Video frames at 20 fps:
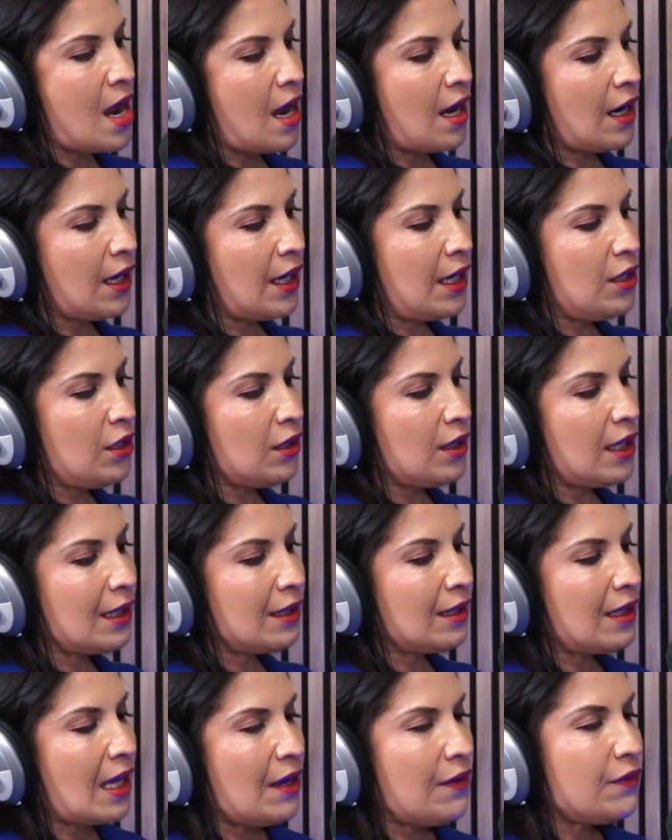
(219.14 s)

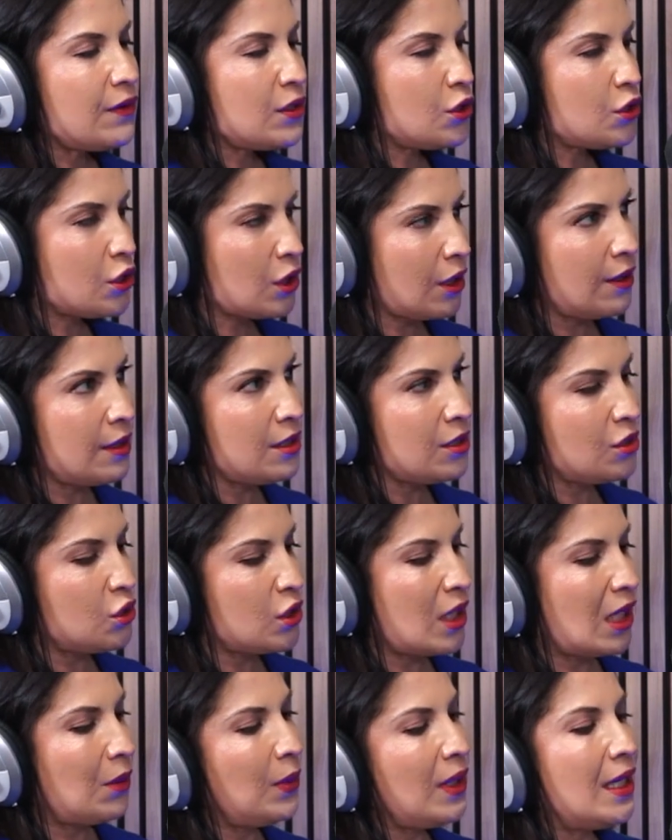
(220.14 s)
Can life insurance,
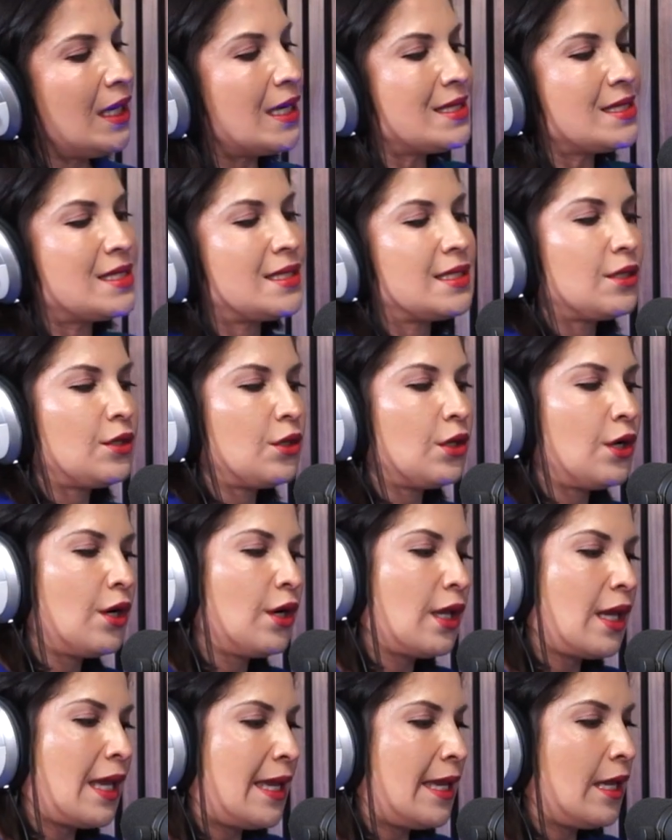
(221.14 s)
Jay, be
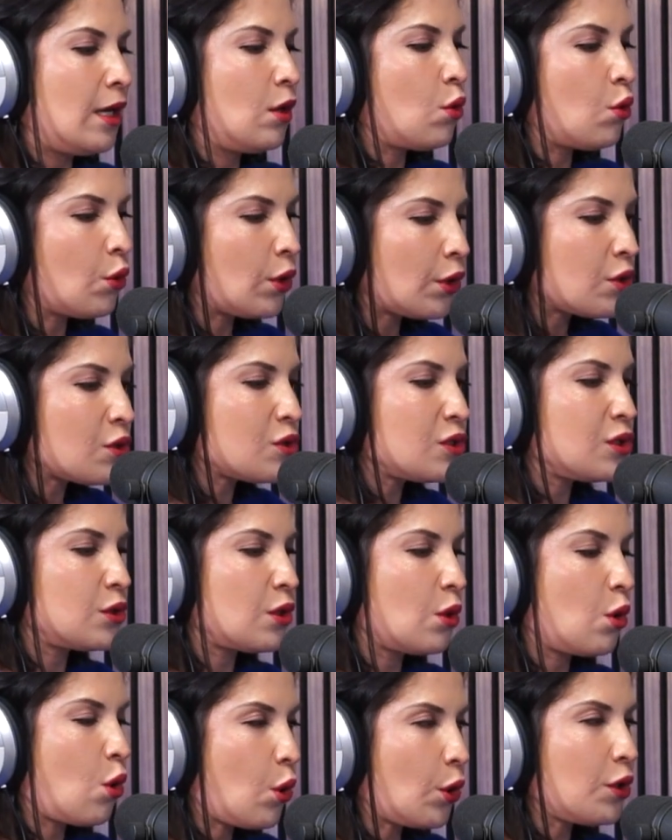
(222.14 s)
considered a
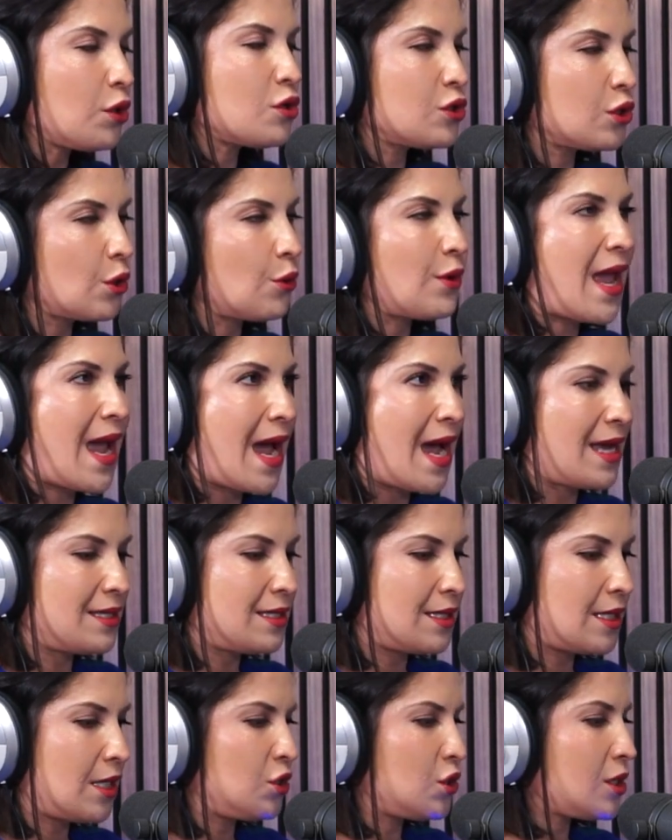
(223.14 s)
cornerstone
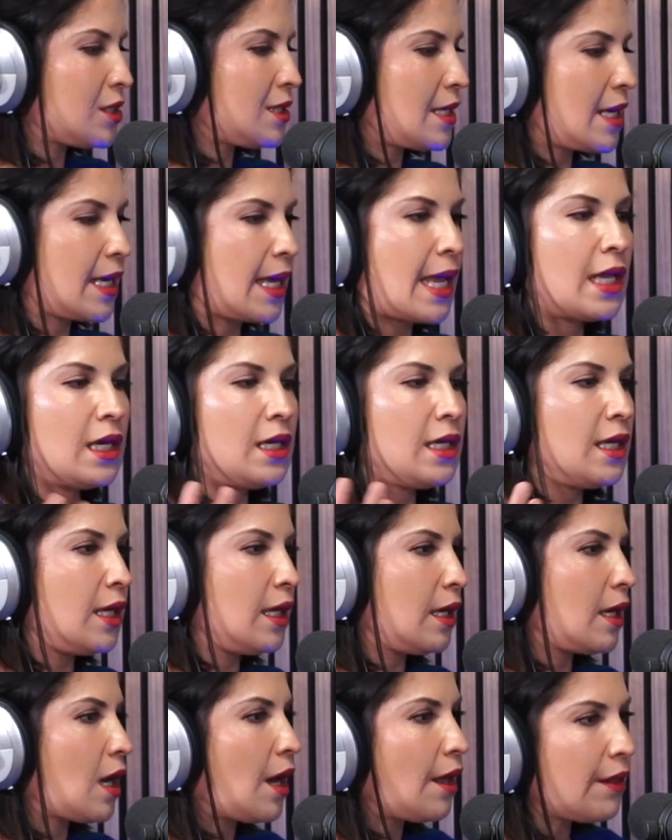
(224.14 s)
asset, just like
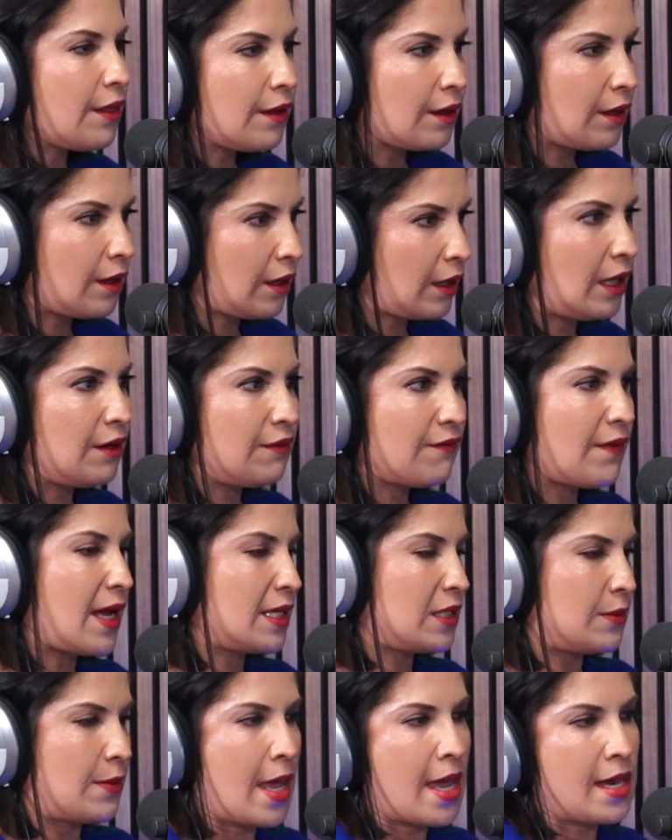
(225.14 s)
any other
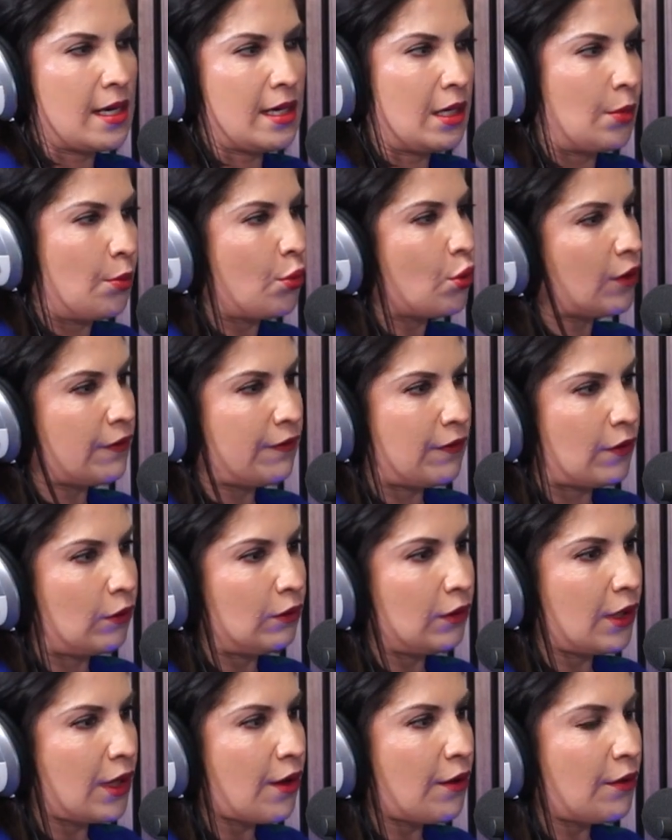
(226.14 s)
investment in a
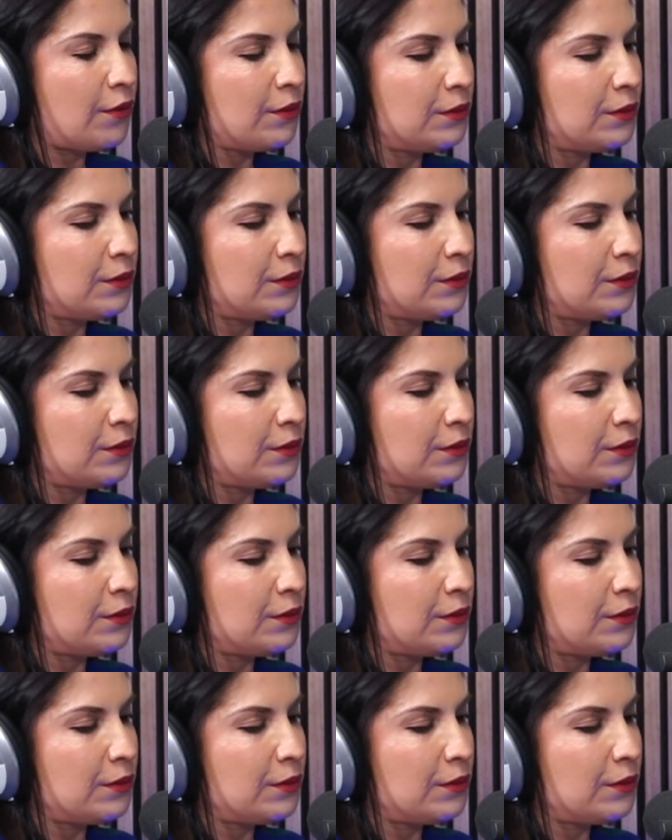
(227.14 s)
portfolio?